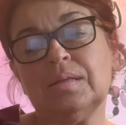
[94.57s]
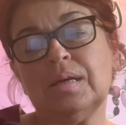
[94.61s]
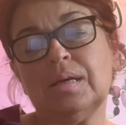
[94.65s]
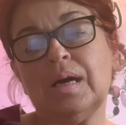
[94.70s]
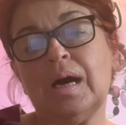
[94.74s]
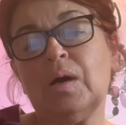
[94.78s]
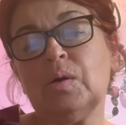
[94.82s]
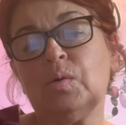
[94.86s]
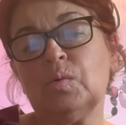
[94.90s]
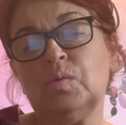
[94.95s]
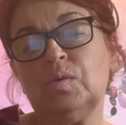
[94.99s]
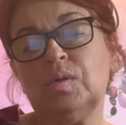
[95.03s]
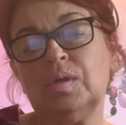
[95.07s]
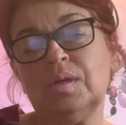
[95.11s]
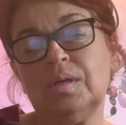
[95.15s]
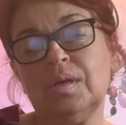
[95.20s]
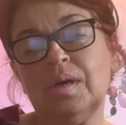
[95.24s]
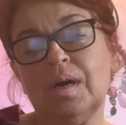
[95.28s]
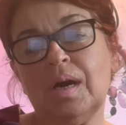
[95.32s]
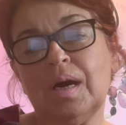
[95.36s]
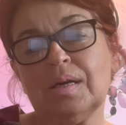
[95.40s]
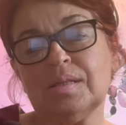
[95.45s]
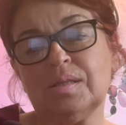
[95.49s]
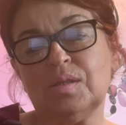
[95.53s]
Audi
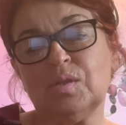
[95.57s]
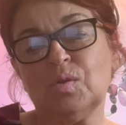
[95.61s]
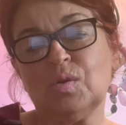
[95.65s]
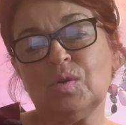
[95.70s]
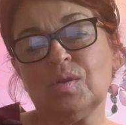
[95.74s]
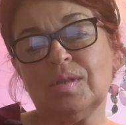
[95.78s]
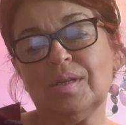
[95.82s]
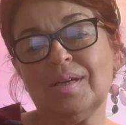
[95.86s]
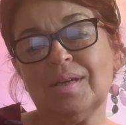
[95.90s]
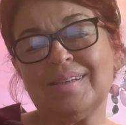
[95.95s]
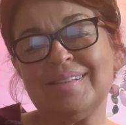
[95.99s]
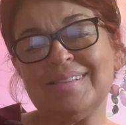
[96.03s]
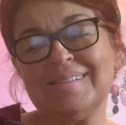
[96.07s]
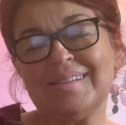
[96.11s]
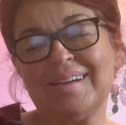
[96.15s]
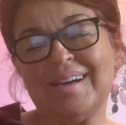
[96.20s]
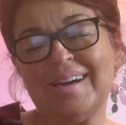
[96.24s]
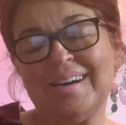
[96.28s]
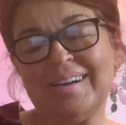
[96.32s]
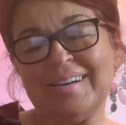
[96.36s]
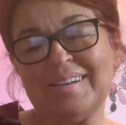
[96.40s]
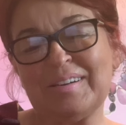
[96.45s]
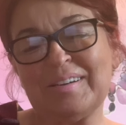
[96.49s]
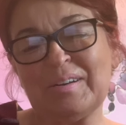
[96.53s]
as your next
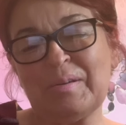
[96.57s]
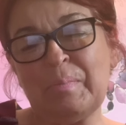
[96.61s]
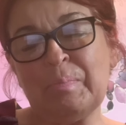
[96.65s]
car.